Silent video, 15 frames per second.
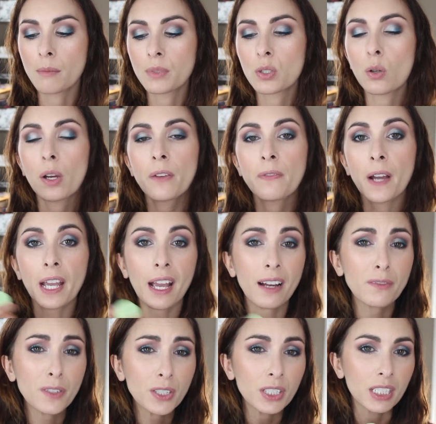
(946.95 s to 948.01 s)
So if I
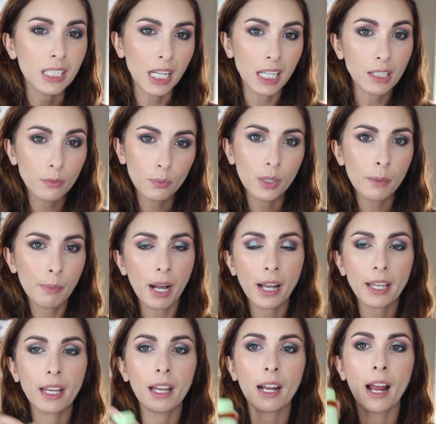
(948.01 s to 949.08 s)
ever did
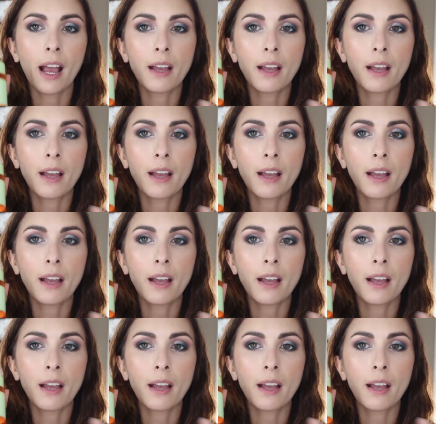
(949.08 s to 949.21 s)
rebuy it,